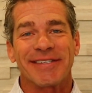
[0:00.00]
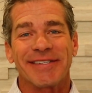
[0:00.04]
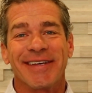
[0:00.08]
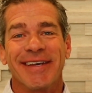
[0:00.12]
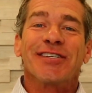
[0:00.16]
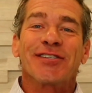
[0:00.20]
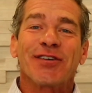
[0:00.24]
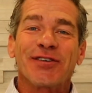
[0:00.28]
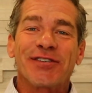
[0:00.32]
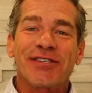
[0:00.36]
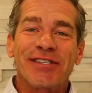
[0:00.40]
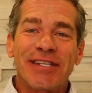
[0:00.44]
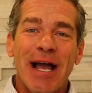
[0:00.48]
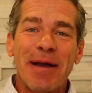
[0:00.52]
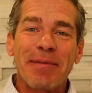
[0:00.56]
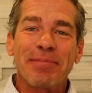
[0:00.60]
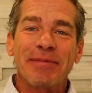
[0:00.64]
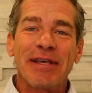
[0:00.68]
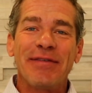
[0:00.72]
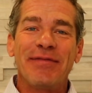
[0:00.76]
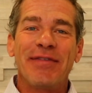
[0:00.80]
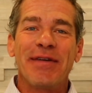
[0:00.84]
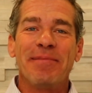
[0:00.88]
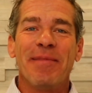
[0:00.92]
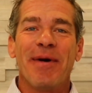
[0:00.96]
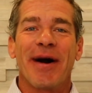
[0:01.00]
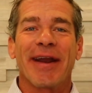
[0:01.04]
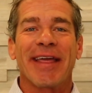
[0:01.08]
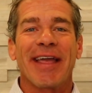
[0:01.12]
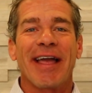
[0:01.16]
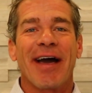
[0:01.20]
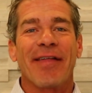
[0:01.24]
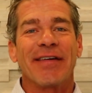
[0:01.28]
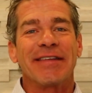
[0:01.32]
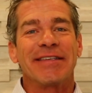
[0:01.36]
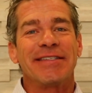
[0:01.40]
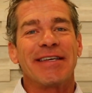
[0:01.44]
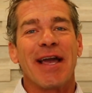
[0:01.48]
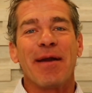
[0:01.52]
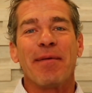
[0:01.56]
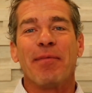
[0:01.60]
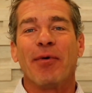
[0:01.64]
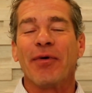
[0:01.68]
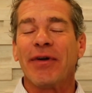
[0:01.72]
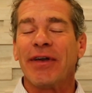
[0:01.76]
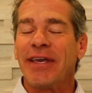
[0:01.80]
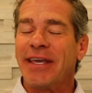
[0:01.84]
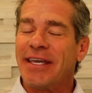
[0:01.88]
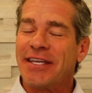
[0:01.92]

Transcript: So stop leaving money on the table